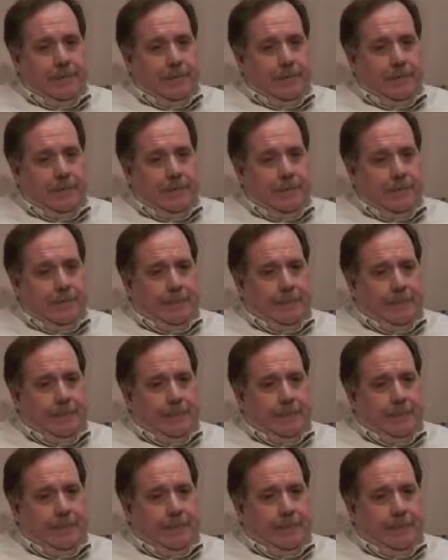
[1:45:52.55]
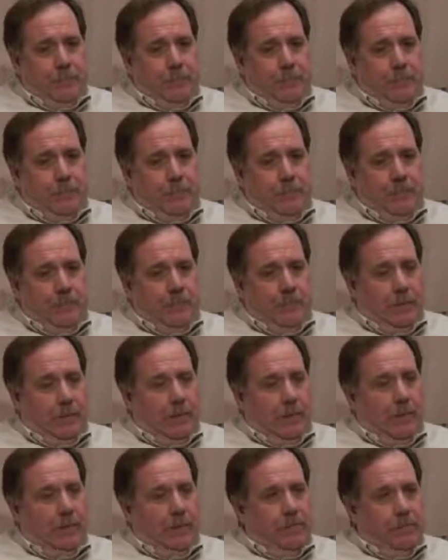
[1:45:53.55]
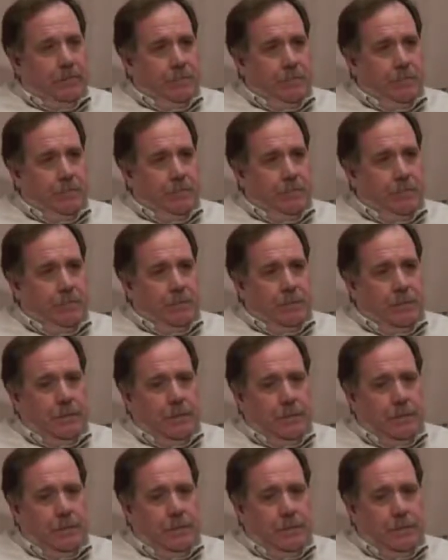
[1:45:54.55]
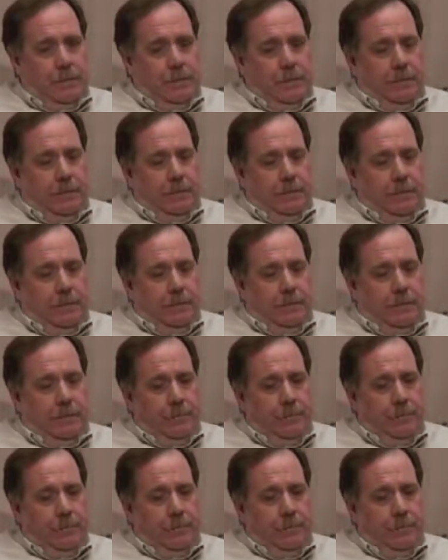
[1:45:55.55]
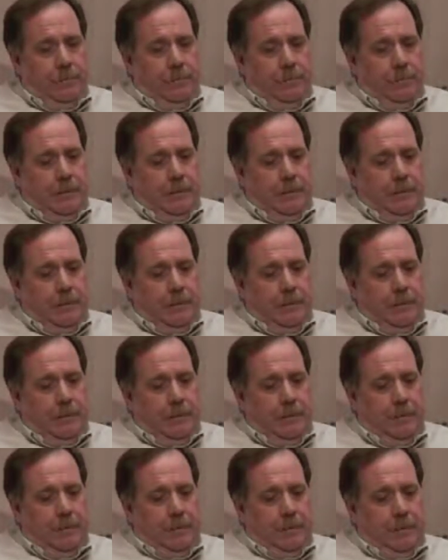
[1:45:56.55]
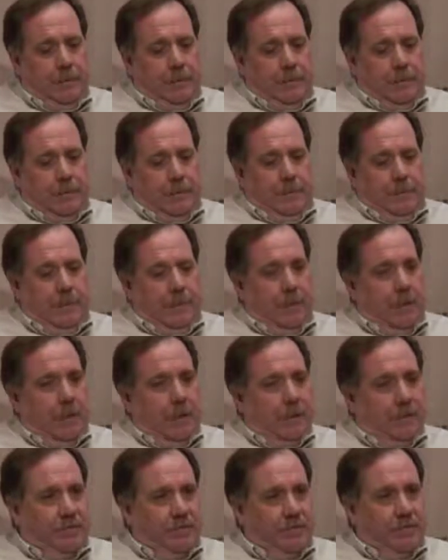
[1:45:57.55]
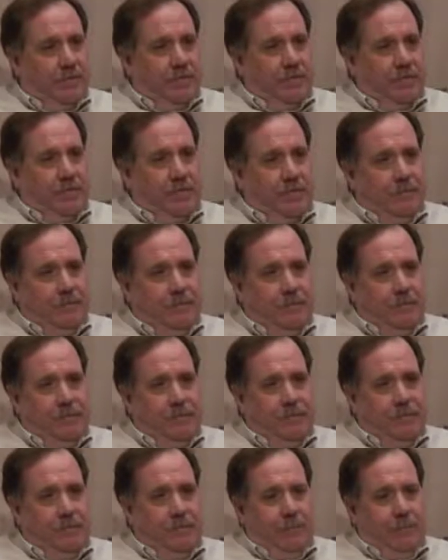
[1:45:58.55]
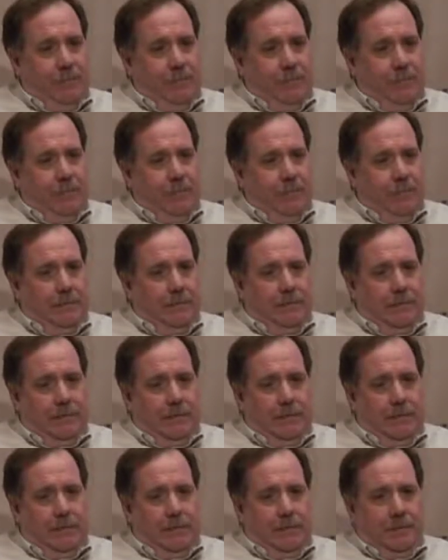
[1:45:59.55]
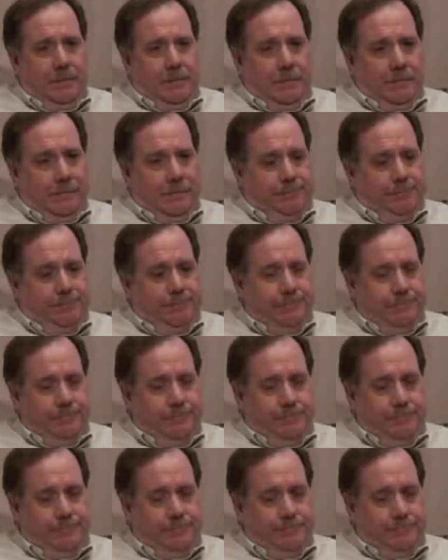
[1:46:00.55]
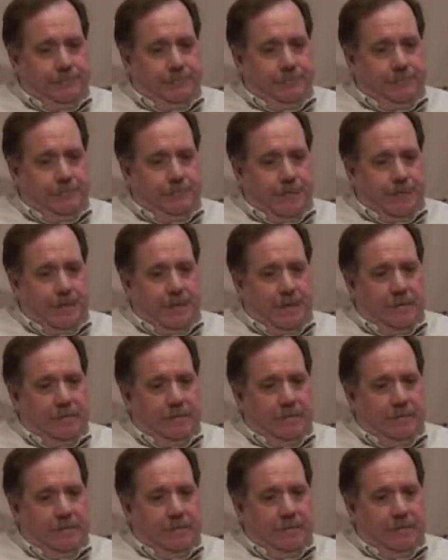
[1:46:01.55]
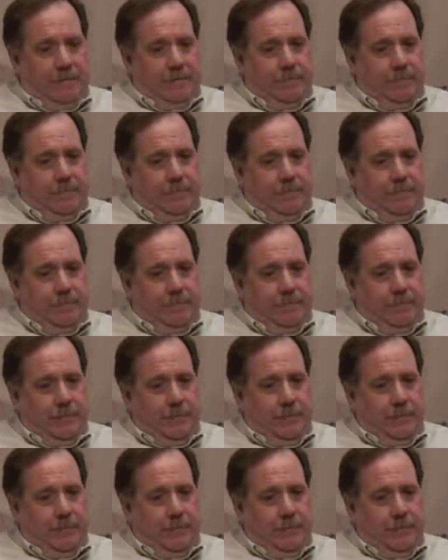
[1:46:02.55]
Um, they were going through through uh, the process of, of meeting. Um, as uh,